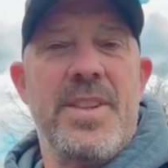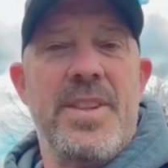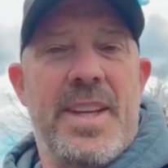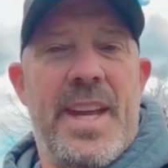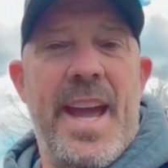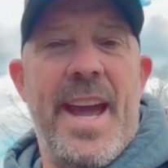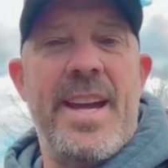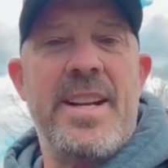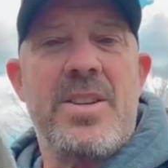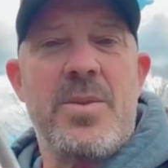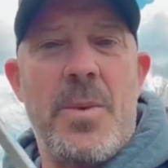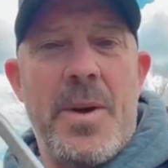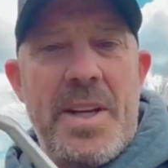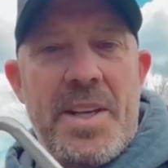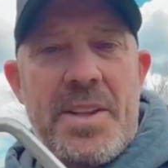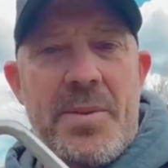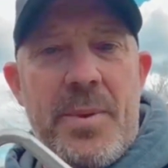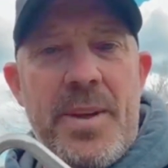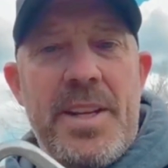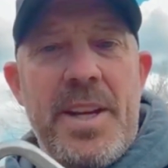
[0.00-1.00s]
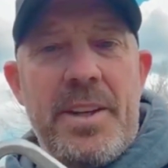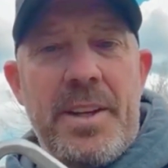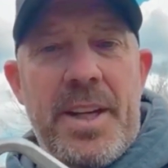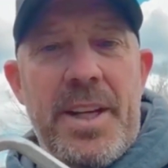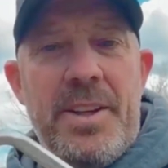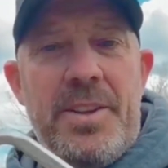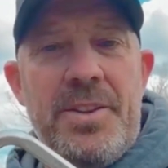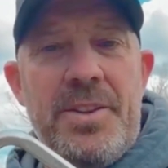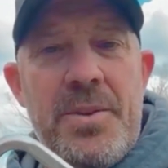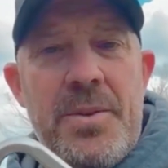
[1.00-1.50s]
Okay, 23
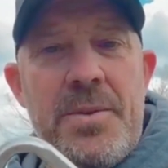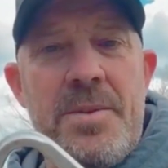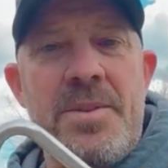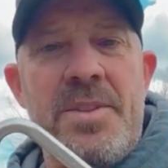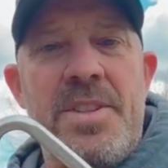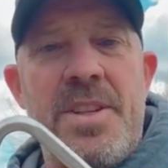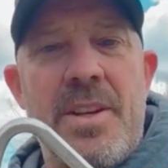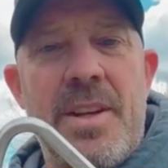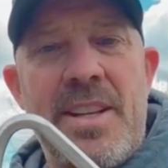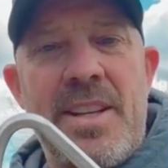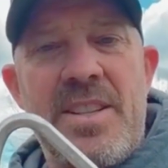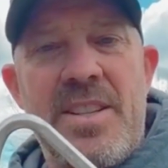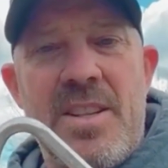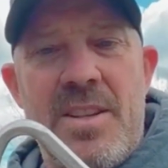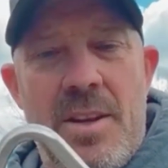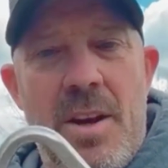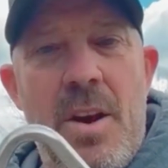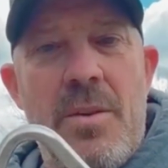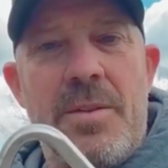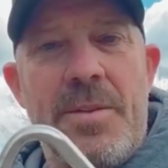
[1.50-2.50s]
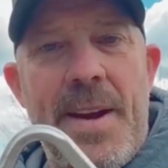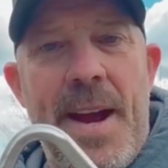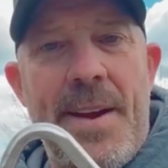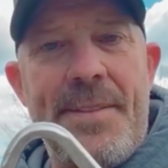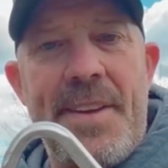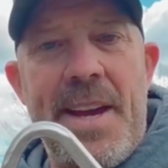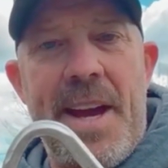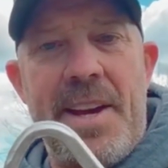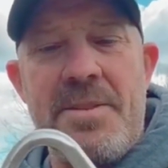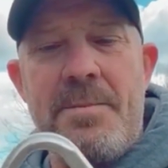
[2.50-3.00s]
kilonewtons, so that's over
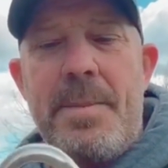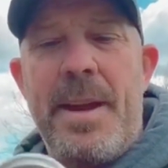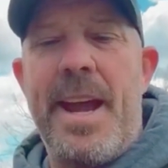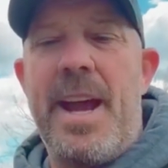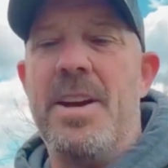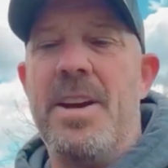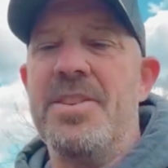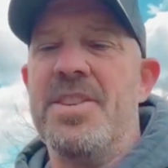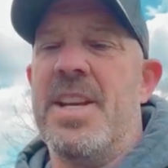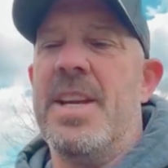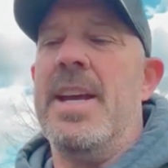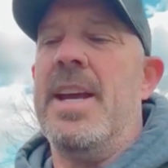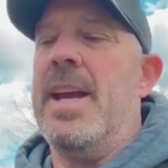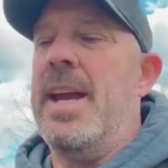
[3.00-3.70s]
5,000 pounds.